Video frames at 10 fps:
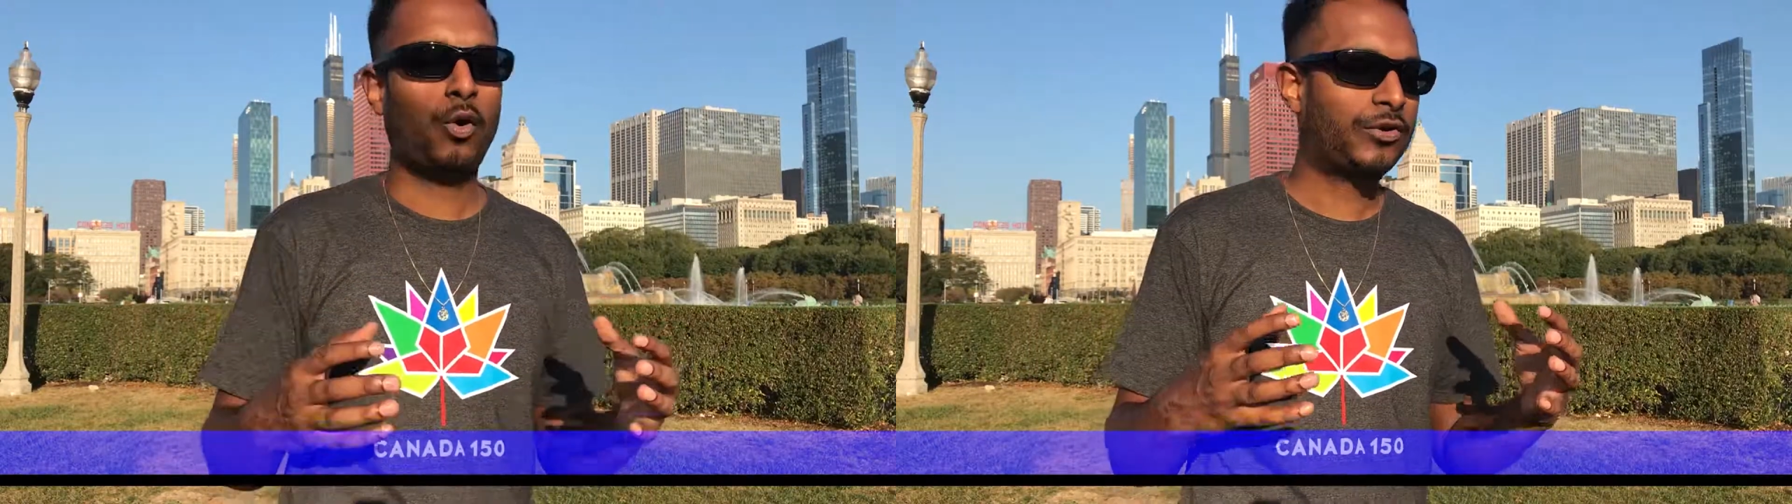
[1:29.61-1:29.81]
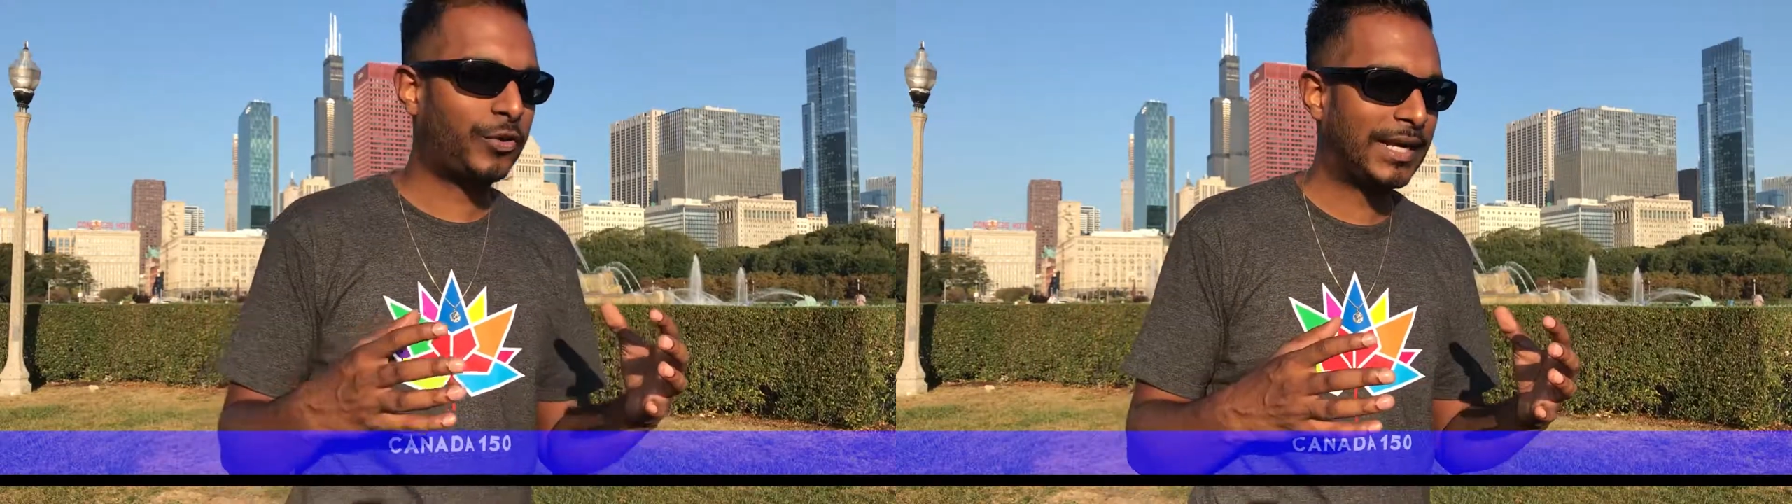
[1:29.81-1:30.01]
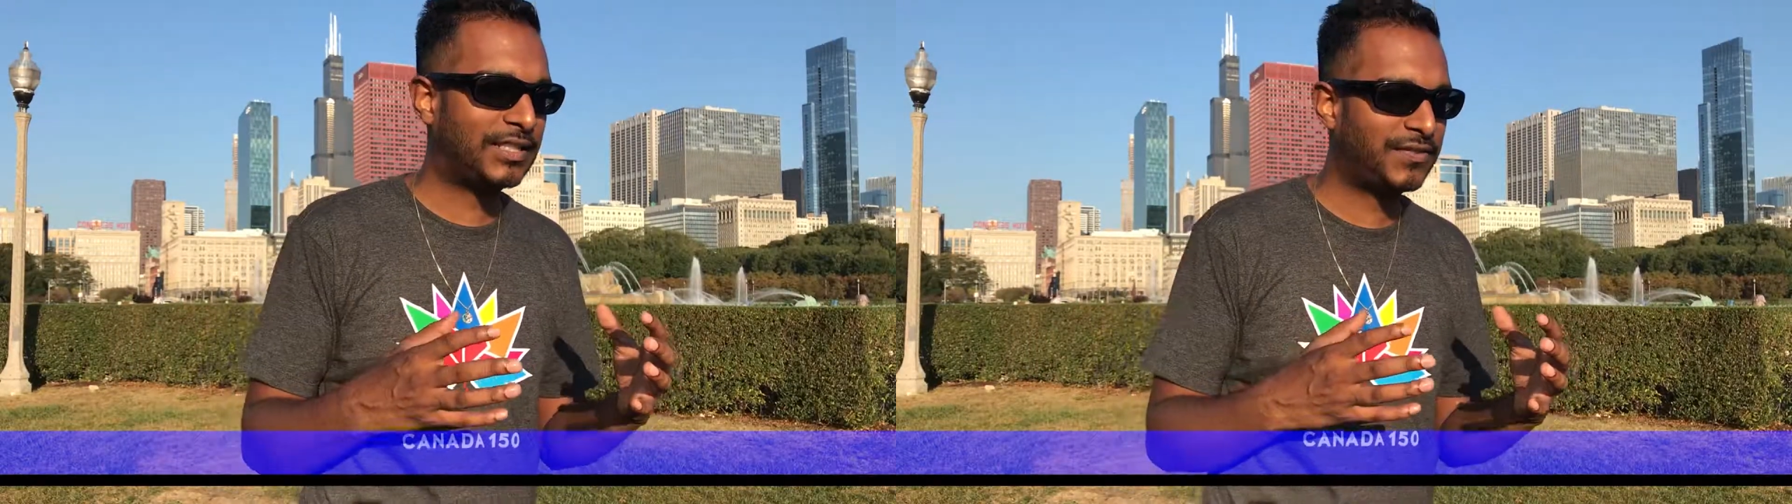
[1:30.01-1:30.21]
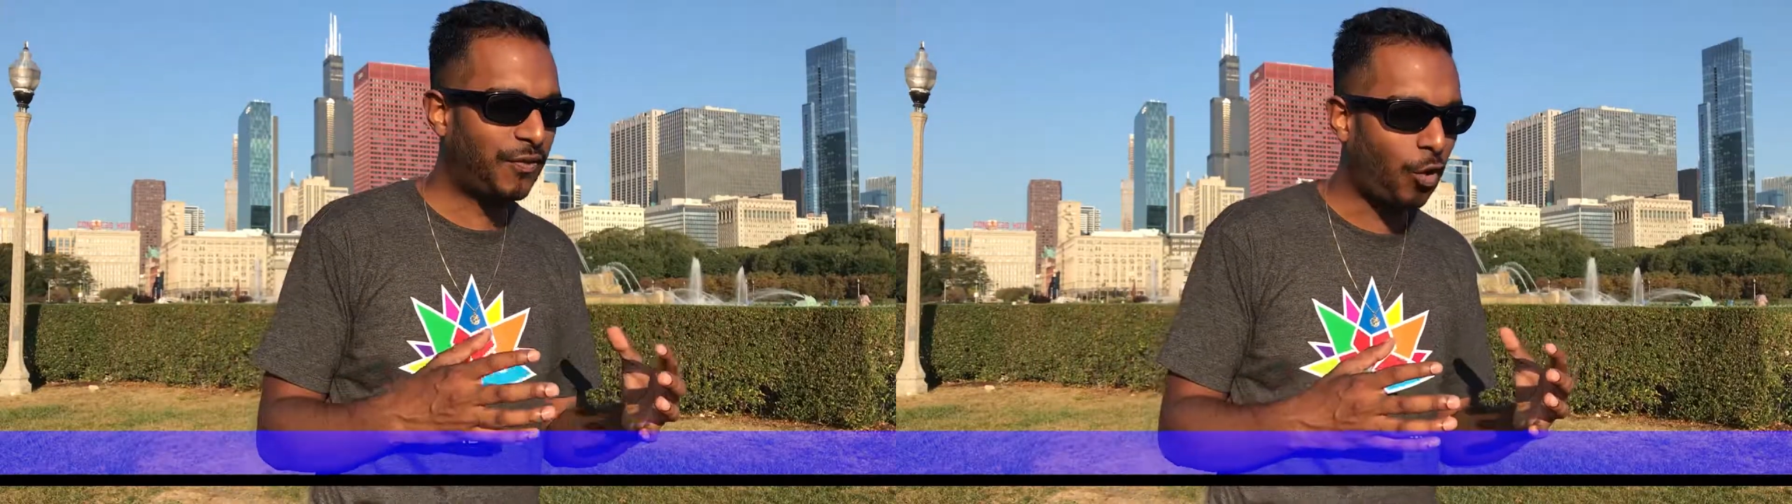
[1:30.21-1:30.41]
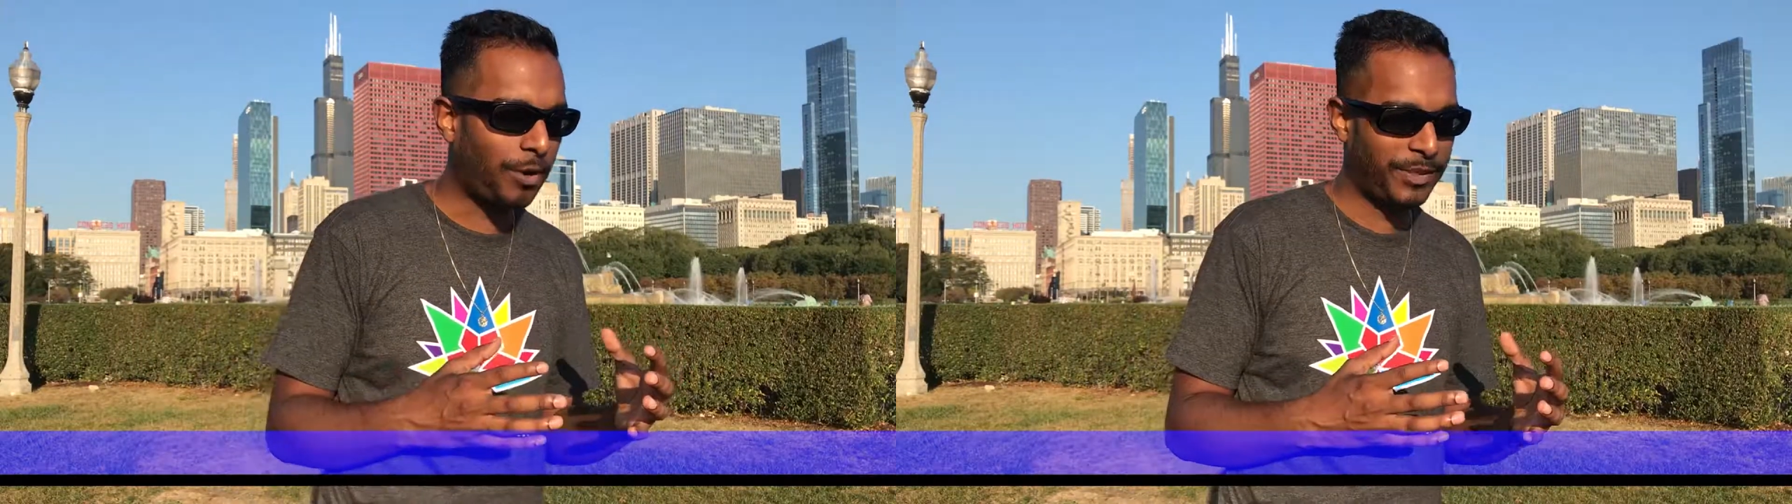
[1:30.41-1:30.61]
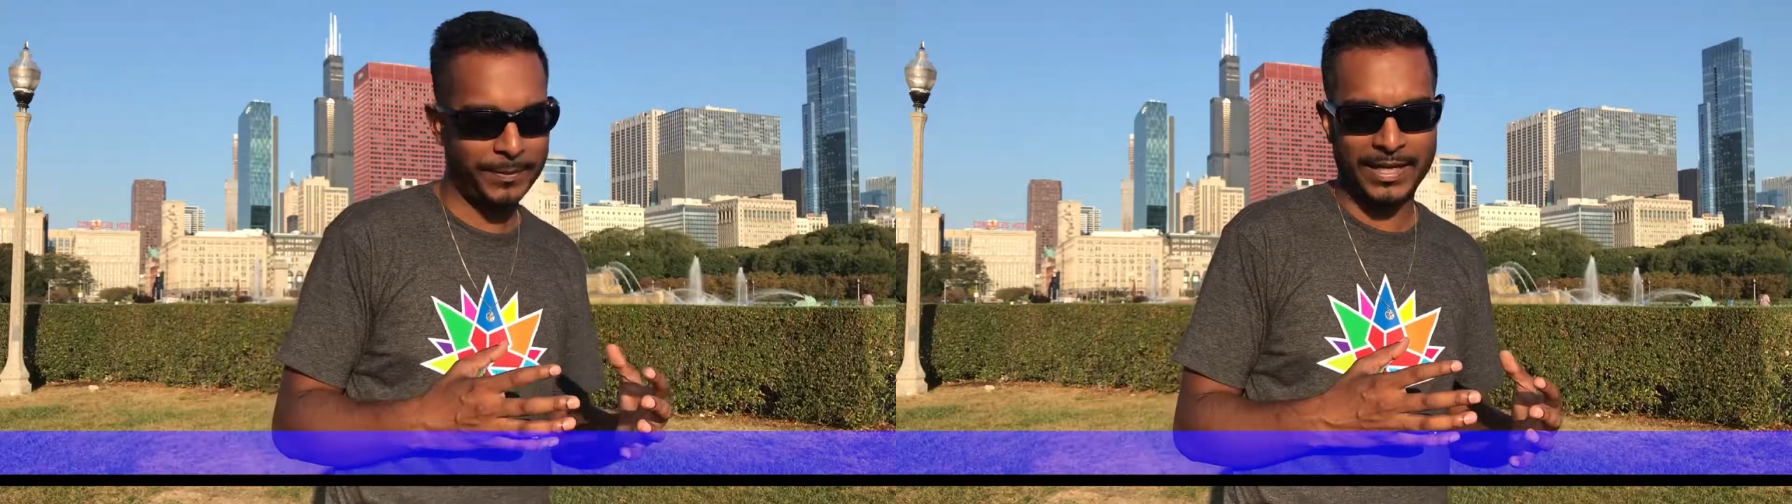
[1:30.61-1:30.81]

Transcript: or transform the